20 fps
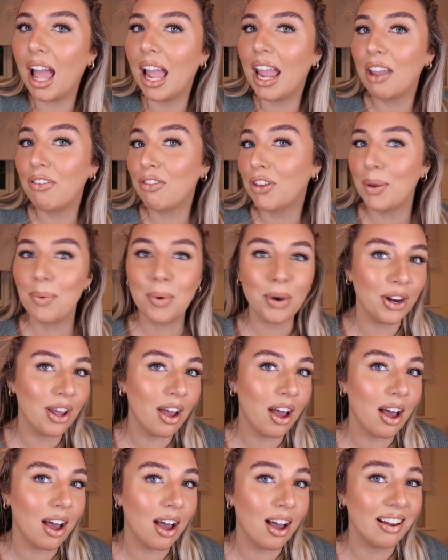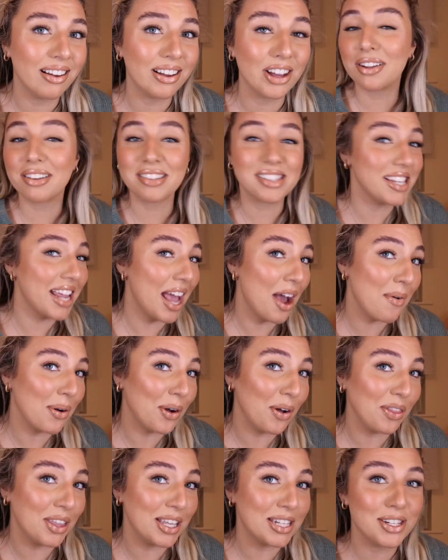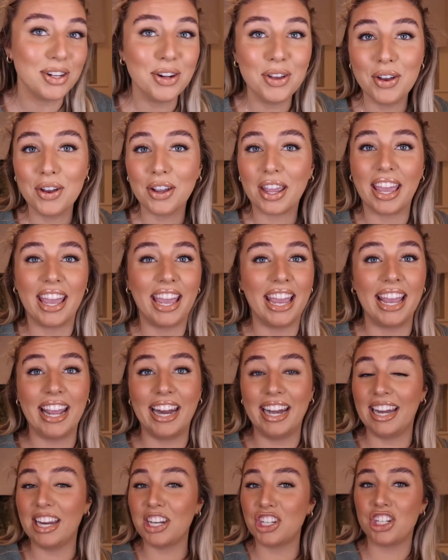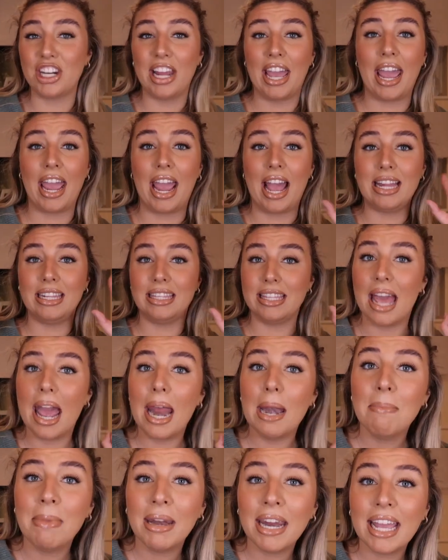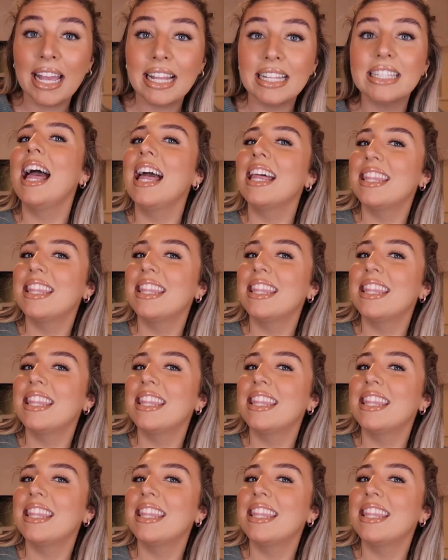If you wanna see how I got this look in literally 10 minutes,